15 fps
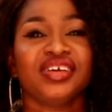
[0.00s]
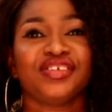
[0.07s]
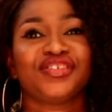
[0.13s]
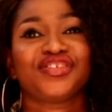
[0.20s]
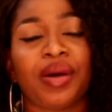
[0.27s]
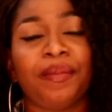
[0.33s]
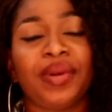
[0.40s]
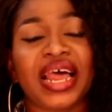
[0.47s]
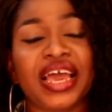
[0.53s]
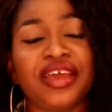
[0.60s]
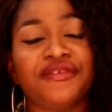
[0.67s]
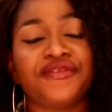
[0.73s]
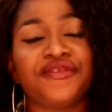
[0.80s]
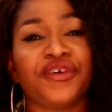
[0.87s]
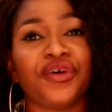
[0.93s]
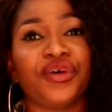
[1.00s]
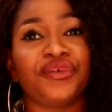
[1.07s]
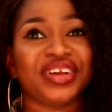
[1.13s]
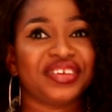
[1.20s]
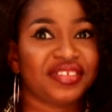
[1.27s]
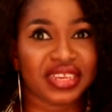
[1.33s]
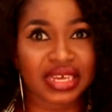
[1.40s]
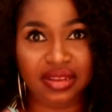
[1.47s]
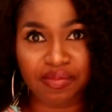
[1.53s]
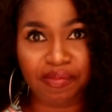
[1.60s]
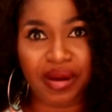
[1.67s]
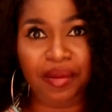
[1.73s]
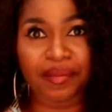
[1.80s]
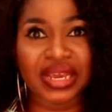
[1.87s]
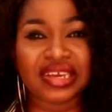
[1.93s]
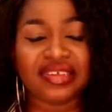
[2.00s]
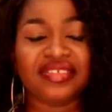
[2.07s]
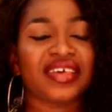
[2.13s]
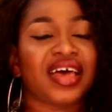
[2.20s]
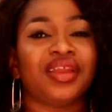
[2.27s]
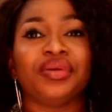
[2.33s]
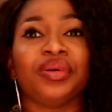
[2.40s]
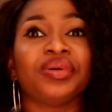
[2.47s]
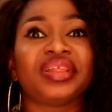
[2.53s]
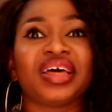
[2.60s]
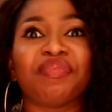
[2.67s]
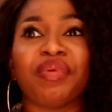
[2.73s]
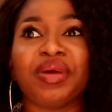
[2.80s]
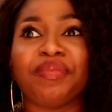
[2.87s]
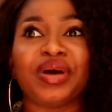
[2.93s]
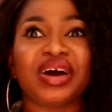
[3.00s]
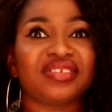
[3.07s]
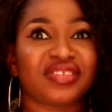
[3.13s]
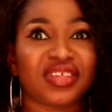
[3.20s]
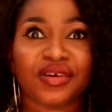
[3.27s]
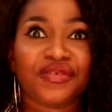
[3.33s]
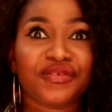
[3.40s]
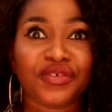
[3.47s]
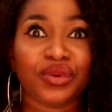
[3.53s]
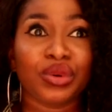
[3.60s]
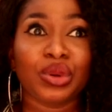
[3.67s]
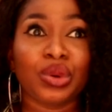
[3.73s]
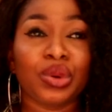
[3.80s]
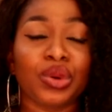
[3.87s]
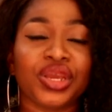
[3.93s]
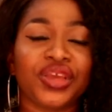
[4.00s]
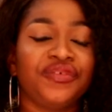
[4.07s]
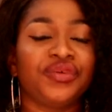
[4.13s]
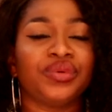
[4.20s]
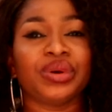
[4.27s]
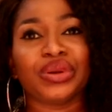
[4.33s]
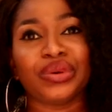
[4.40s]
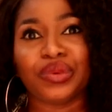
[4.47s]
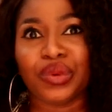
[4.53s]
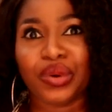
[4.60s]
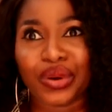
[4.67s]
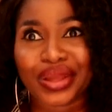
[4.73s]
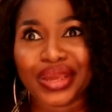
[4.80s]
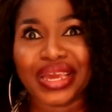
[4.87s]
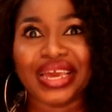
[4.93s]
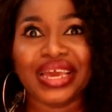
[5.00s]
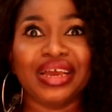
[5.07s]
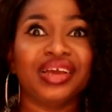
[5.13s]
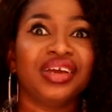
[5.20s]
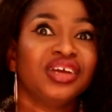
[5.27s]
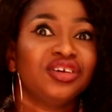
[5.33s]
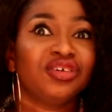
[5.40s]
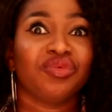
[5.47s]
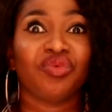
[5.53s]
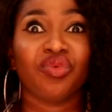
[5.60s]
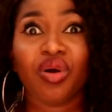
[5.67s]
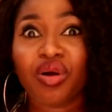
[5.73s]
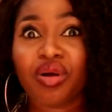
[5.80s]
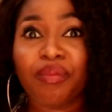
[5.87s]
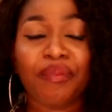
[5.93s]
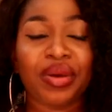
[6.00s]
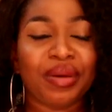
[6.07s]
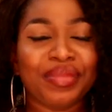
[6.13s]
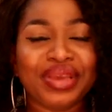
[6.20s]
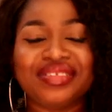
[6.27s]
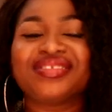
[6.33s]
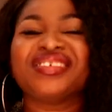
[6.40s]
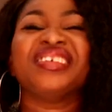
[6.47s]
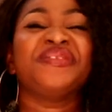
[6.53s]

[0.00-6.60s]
so apply for resident permits and other papers that follow if you want to work here, work permits.